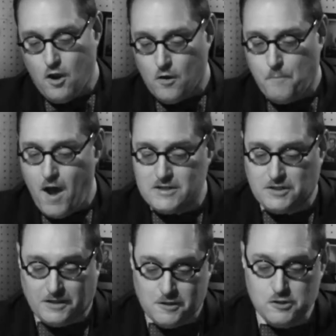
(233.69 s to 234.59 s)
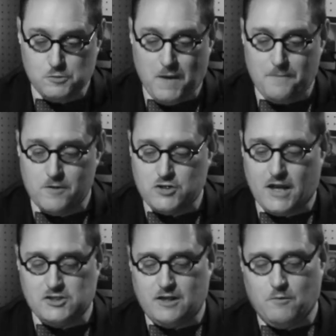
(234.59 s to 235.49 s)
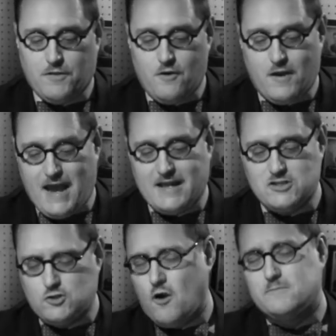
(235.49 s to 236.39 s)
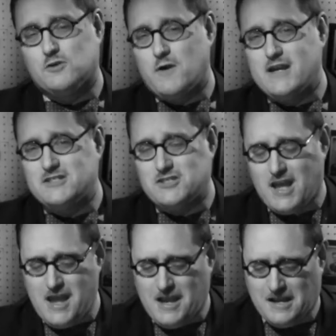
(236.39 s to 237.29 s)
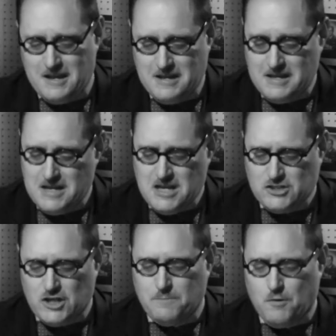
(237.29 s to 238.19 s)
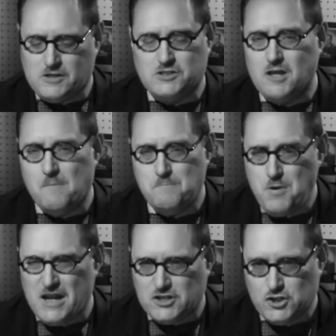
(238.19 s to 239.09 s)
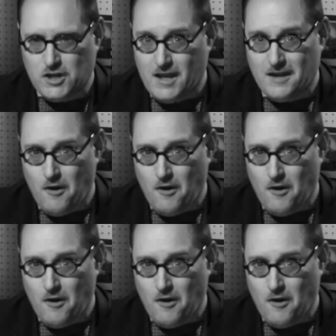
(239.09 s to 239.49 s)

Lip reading: Her boss at the newspaper checks in with her, and Anne storms away saying she puts the bitch in